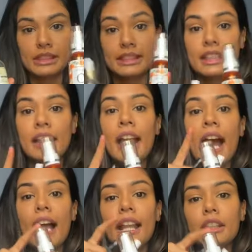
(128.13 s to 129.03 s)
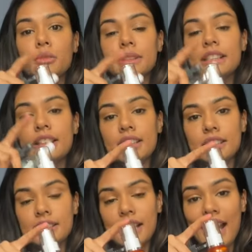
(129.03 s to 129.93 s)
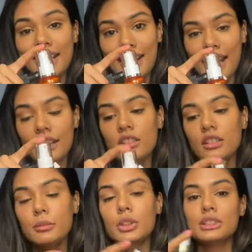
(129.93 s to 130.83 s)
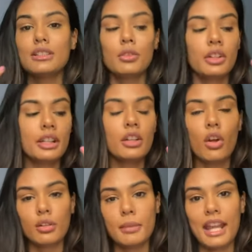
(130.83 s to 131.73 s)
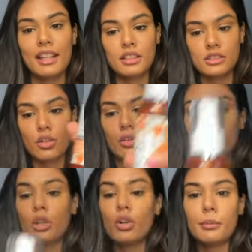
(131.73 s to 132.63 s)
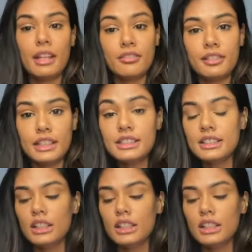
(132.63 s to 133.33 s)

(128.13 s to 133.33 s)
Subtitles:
C. I like using this at night because I've already got my L-ascorbic on my face.